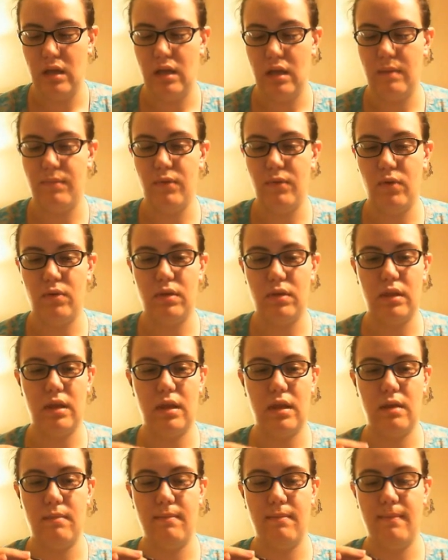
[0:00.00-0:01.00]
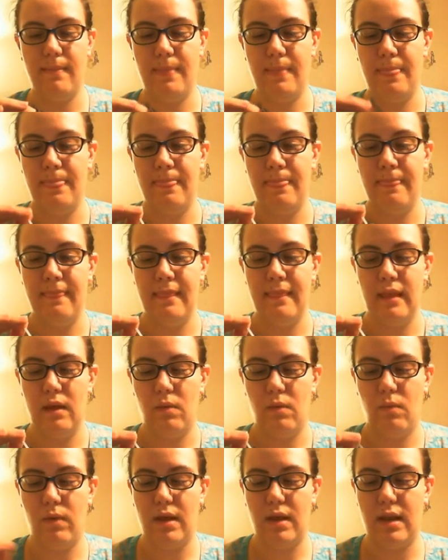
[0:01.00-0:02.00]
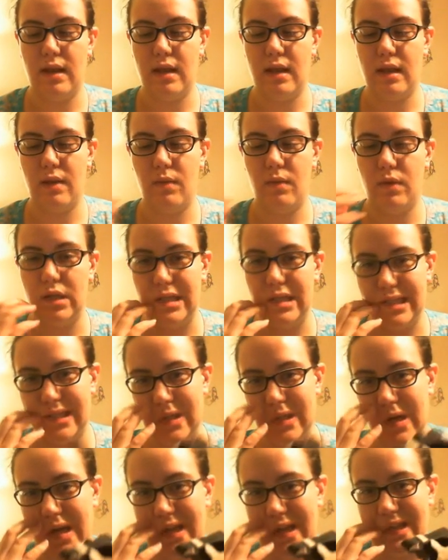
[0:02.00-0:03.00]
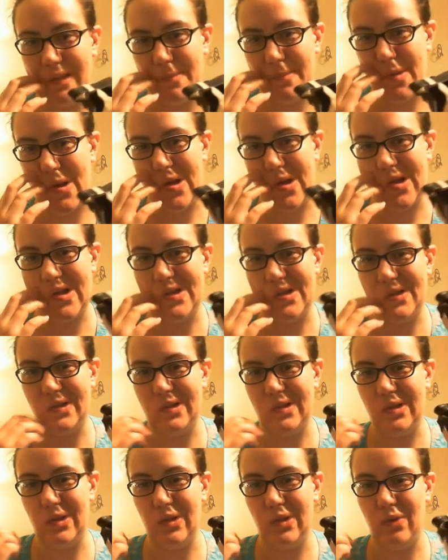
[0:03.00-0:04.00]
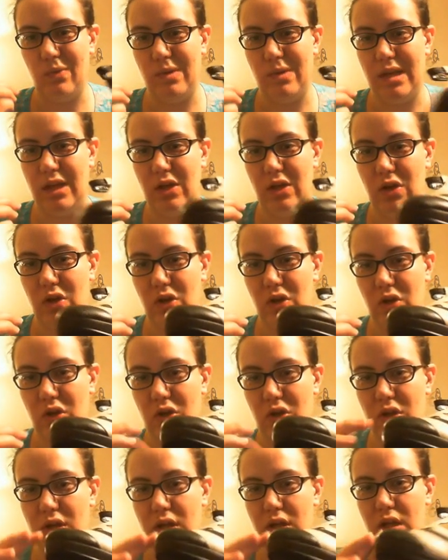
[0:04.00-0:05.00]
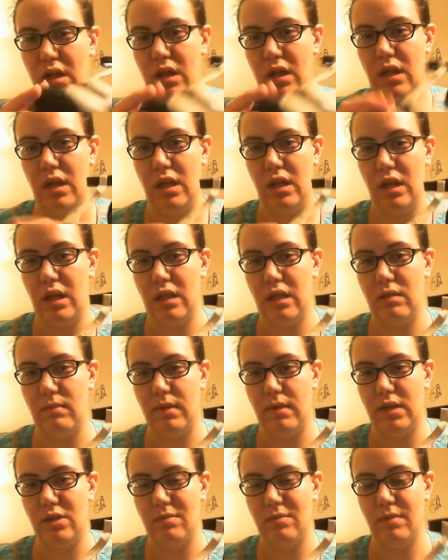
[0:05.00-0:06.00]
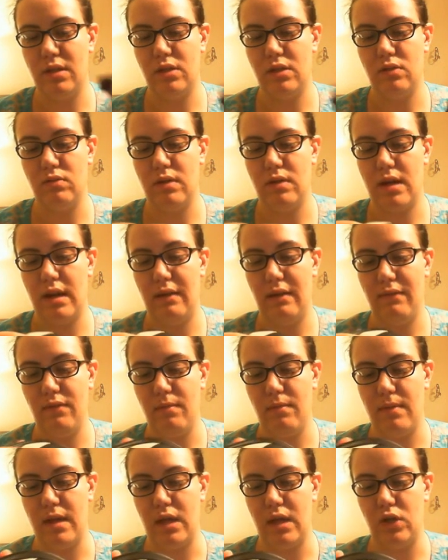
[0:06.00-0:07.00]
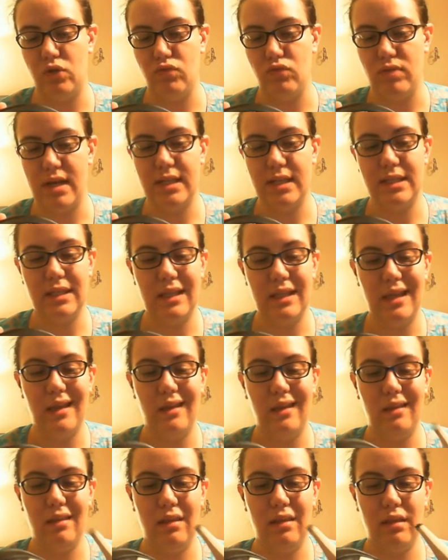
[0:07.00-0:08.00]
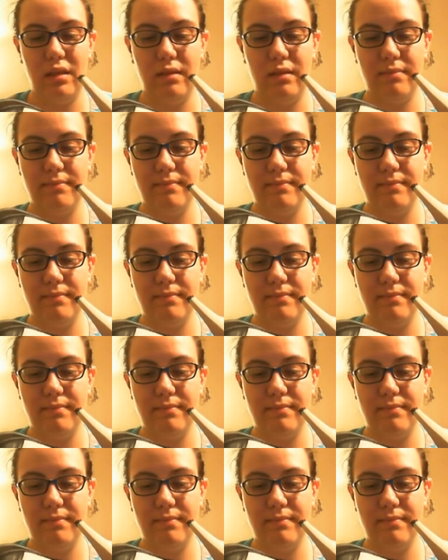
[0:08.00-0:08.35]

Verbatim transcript: I broke them when I was trying them on so that we could get the measurements right for my dress length.